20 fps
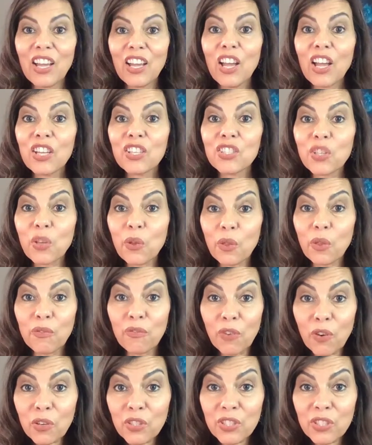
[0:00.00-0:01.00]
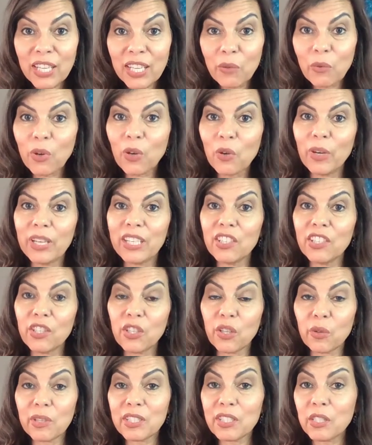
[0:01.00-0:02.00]
So the first thing we're going to
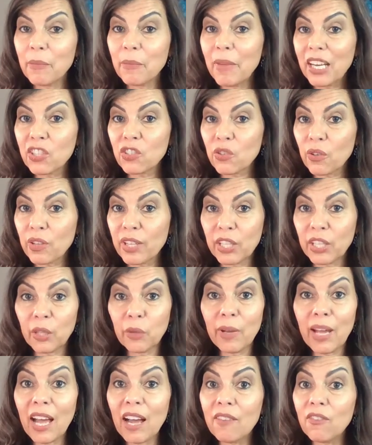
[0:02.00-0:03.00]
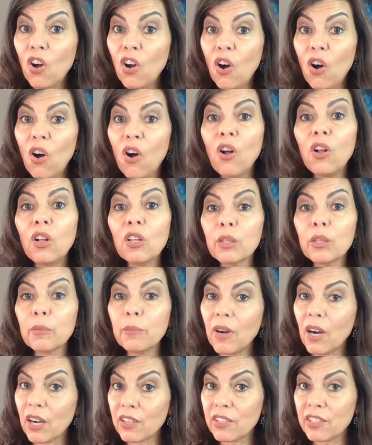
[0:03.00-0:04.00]
do is to make sure that you have all the
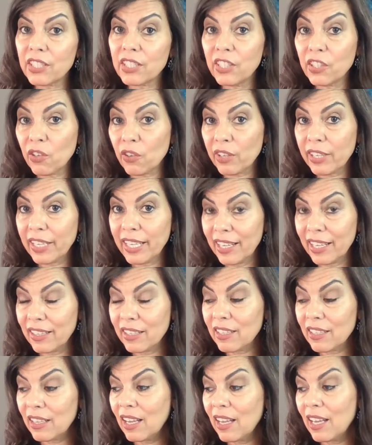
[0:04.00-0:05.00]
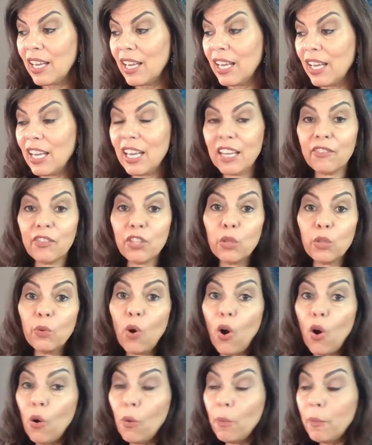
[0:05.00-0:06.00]
parts in your kit. If you
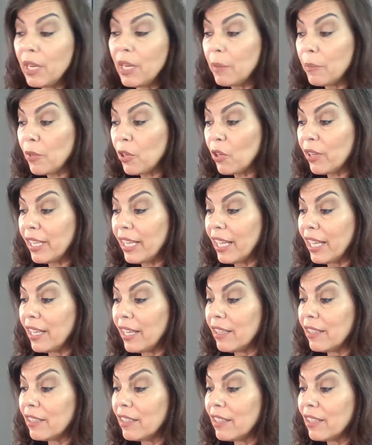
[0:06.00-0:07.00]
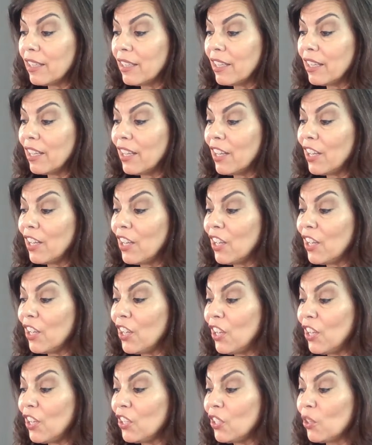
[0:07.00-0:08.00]
open up your kit,
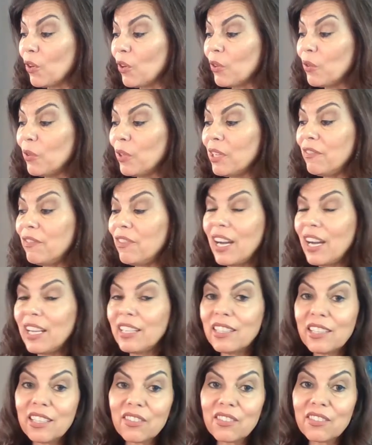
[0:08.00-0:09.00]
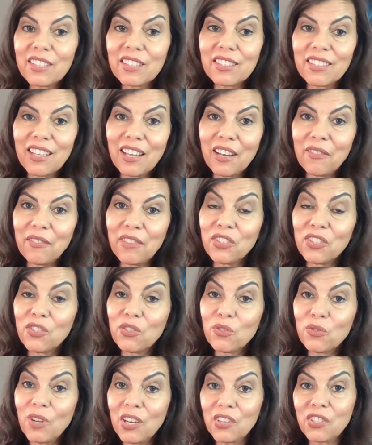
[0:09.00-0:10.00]
you're going to find that there's a set of
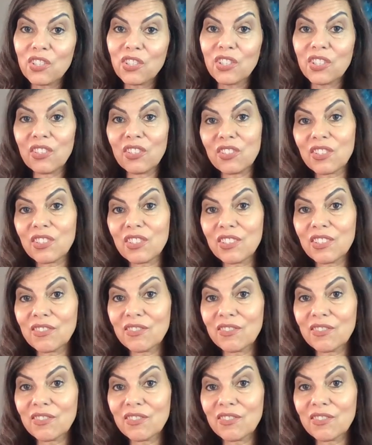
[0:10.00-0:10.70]
instructions.